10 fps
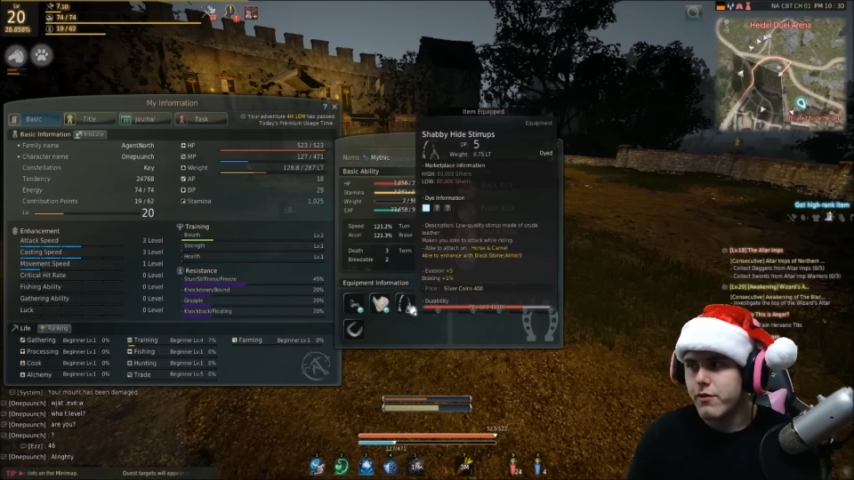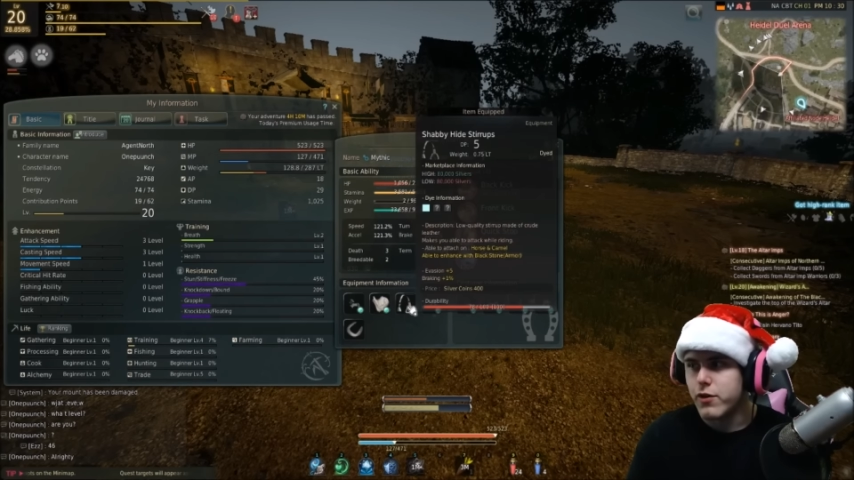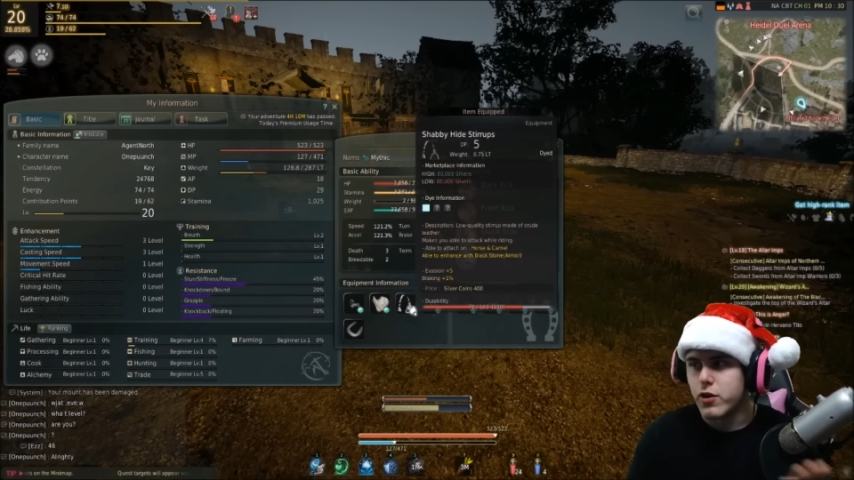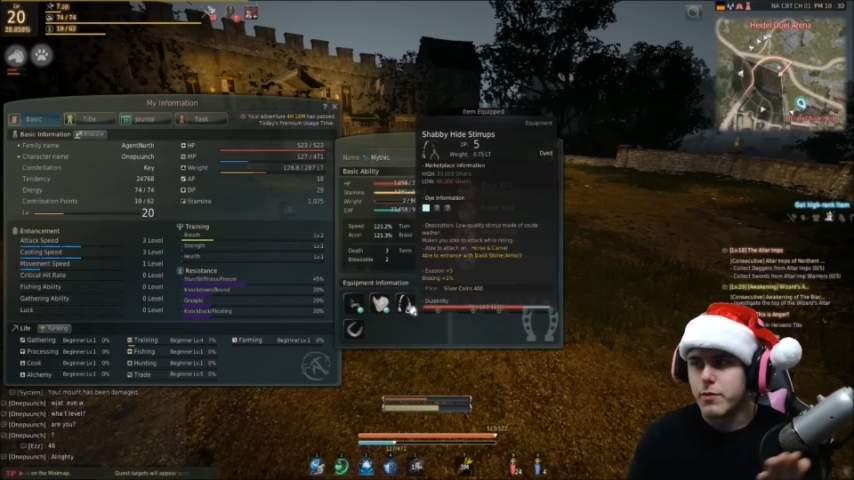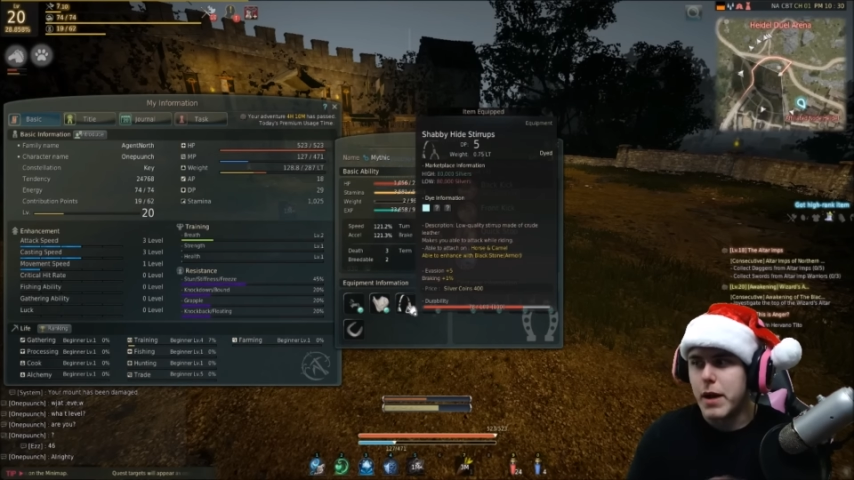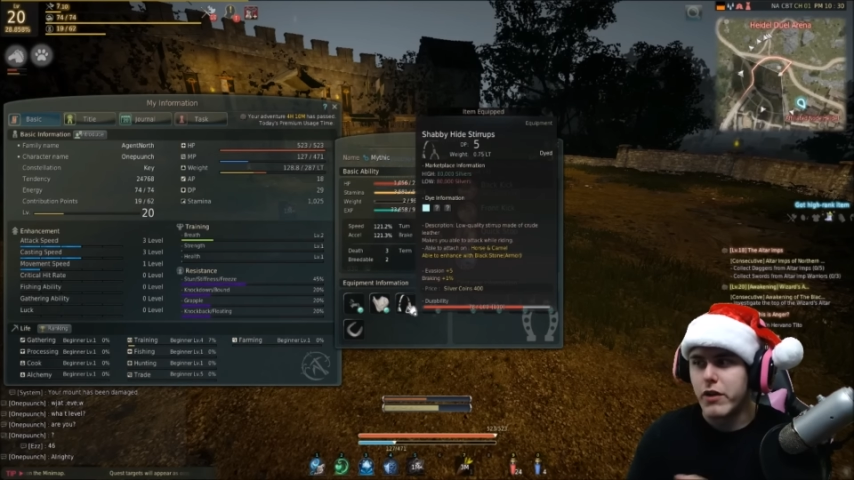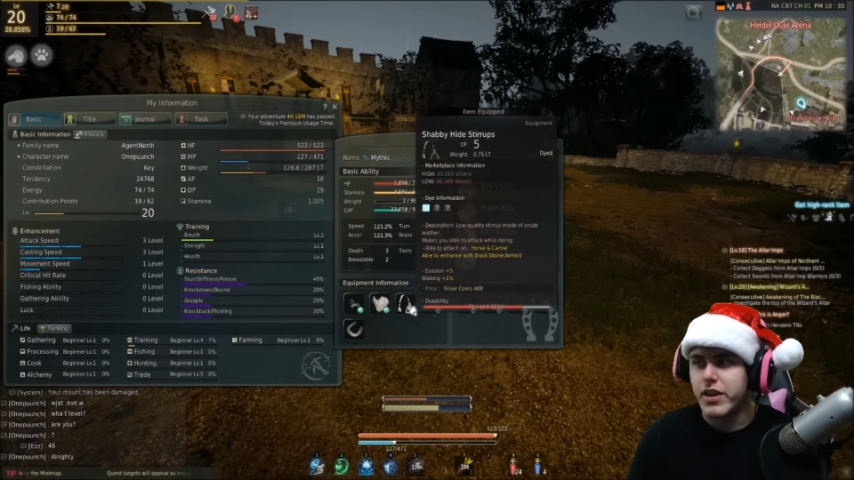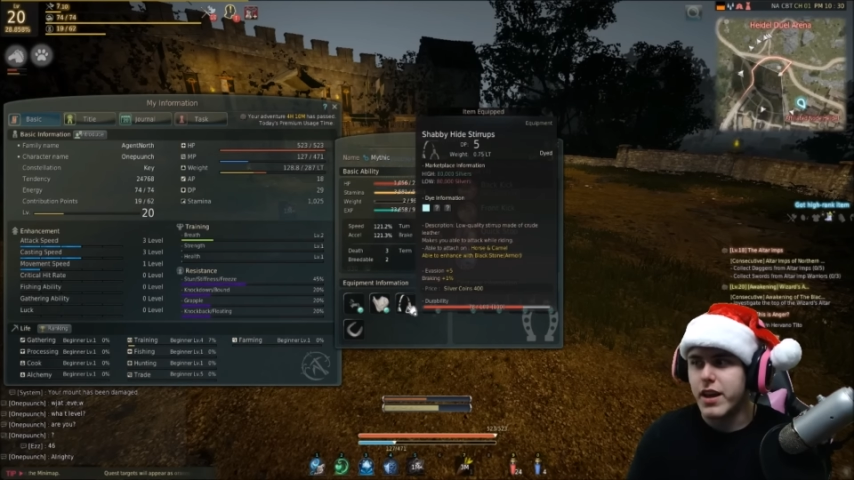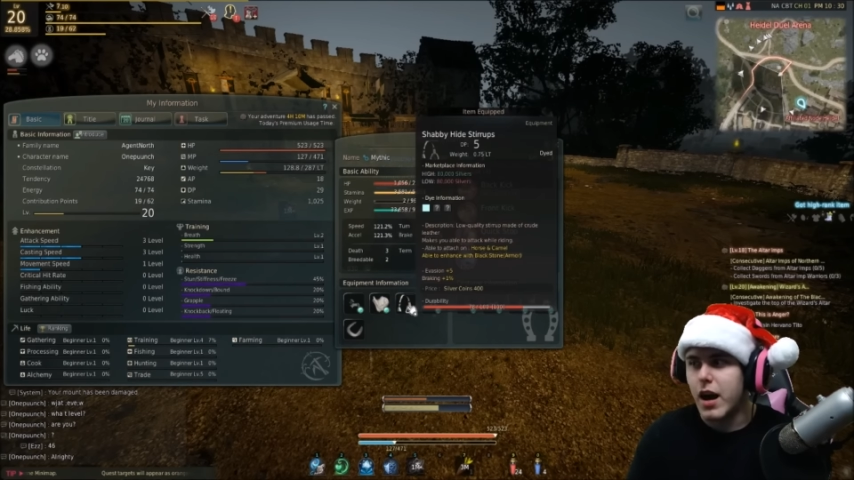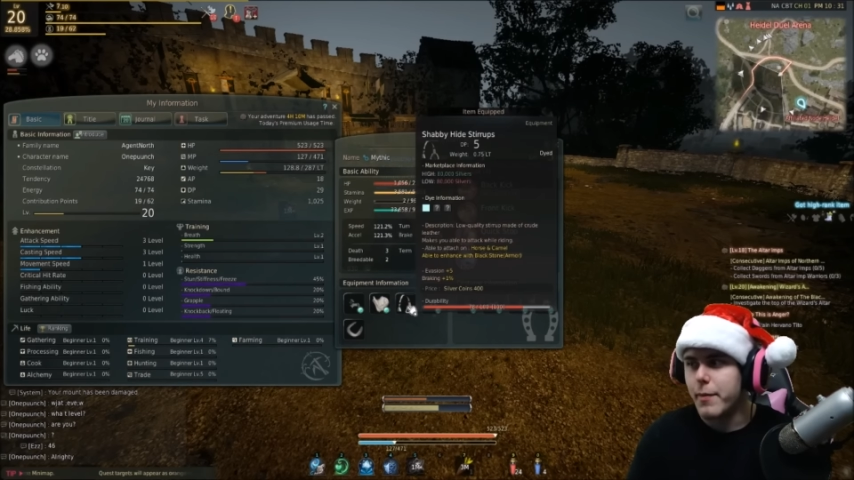for
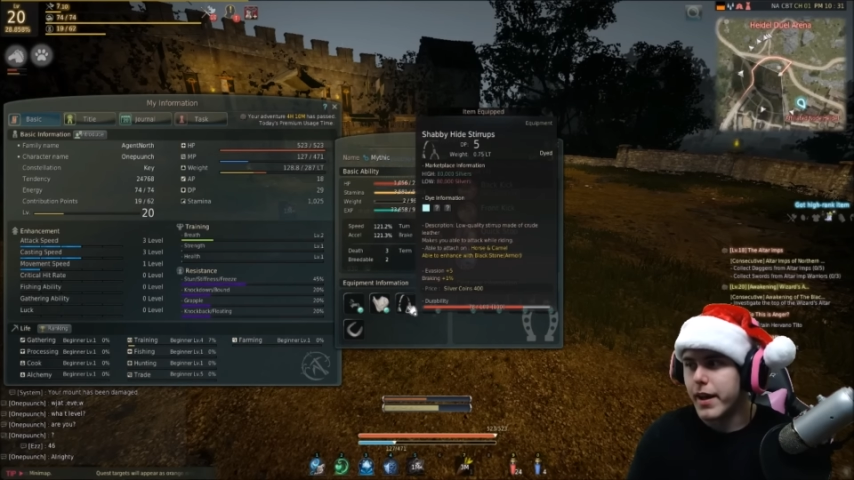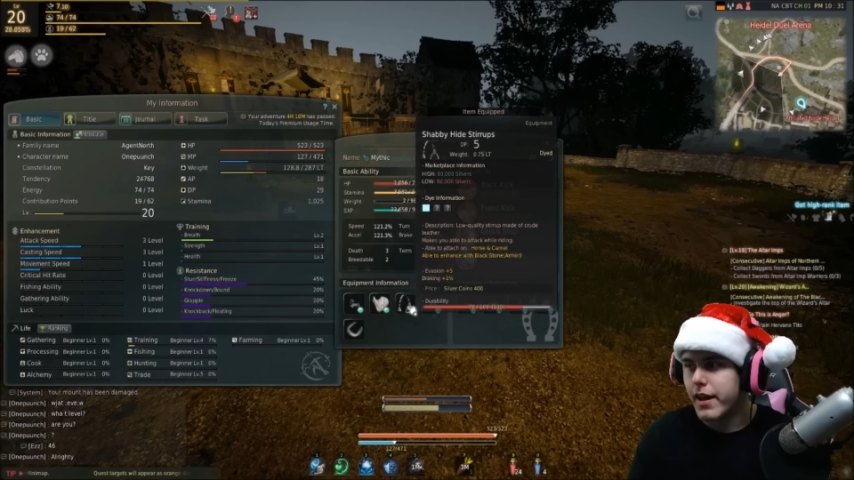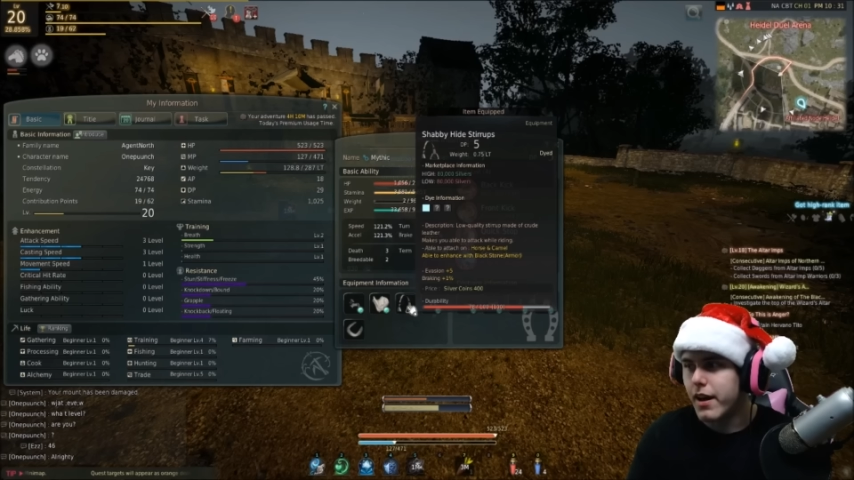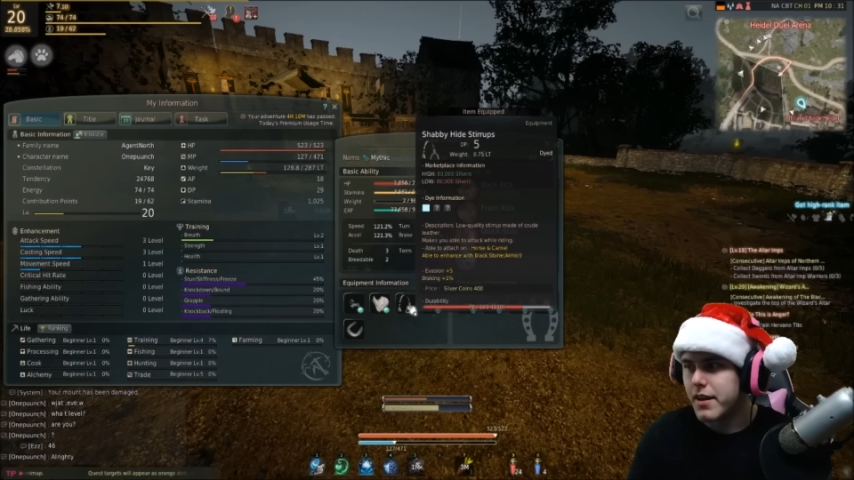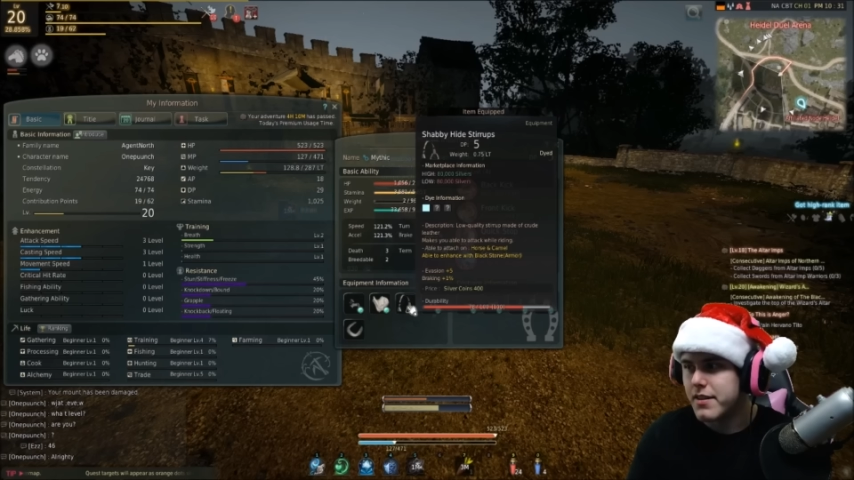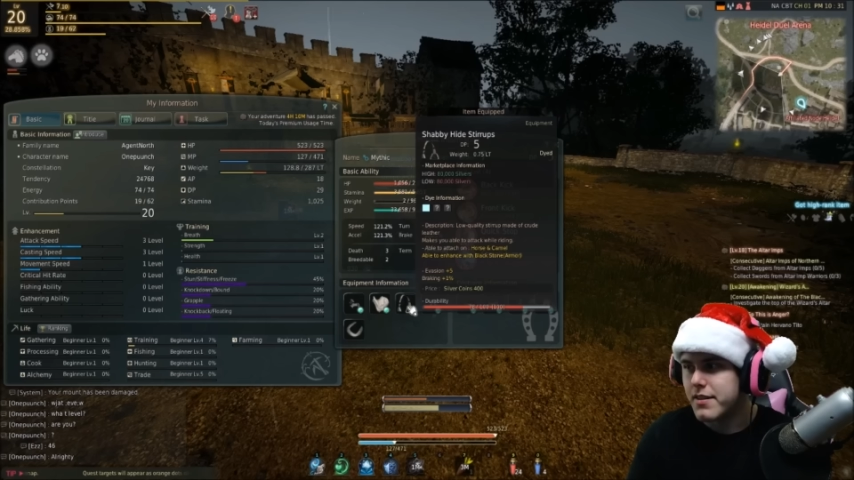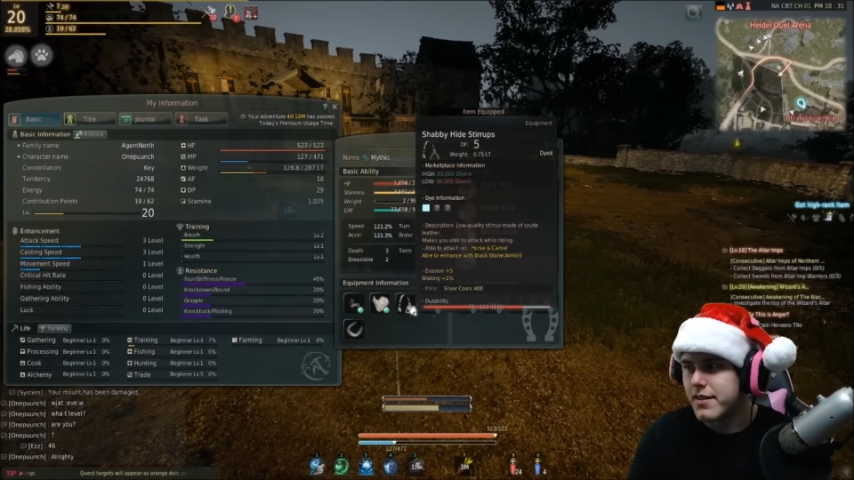mounted combat, guys.